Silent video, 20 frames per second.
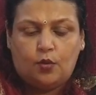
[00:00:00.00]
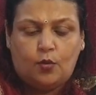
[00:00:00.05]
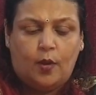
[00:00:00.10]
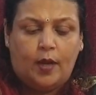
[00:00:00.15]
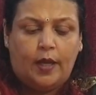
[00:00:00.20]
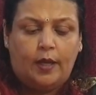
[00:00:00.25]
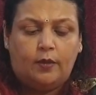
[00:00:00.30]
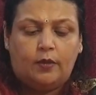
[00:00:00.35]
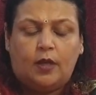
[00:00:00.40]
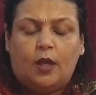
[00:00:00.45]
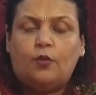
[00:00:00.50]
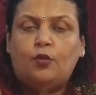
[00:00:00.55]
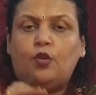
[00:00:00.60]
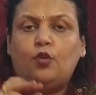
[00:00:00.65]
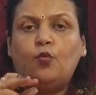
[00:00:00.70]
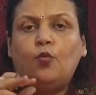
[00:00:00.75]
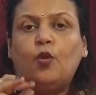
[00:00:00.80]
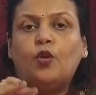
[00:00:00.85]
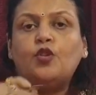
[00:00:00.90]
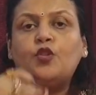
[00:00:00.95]
So now
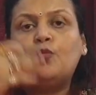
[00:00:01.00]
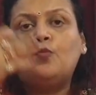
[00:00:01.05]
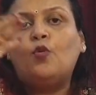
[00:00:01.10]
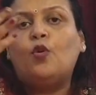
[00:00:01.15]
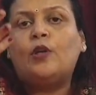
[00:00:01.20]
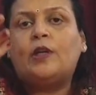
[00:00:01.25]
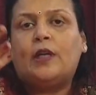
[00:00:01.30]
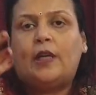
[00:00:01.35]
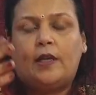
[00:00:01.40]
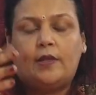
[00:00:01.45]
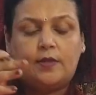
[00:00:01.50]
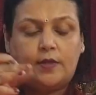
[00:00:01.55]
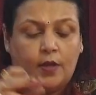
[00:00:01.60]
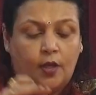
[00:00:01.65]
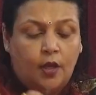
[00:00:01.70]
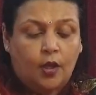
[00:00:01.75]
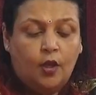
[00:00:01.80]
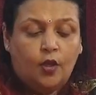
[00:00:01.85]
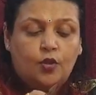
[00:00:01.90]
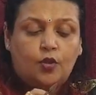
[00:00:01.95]
you want more clients.
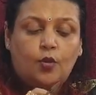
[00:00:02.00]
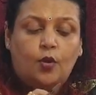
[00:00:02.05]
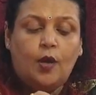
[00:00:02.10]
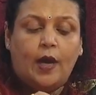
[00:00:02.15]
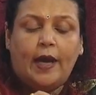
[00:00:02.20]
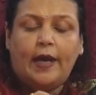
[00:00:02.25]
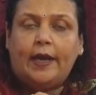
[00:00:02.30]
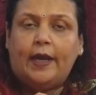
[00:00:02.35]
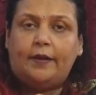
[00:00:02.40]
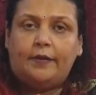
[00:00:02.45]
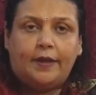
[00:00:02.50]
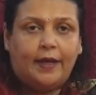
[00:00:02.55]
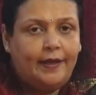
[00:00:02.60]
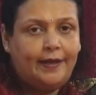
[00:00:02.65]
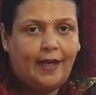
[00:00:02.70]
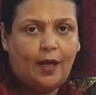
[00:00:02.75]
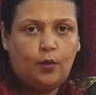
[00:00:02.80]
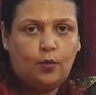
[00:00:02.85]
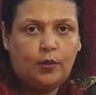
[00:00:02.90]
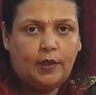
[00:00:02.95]
So I
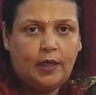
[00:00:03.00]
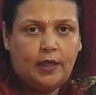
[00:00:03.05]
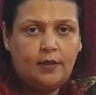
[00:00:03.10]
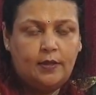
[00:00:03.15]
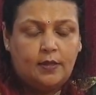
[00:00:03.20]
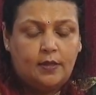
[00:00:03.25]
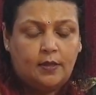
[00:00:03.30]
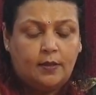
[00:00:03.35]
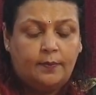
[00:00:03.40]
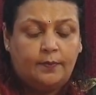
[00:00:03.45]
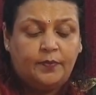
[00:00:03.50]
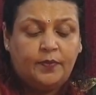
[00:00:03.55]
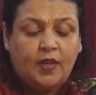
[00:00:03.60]
attract tarot clients.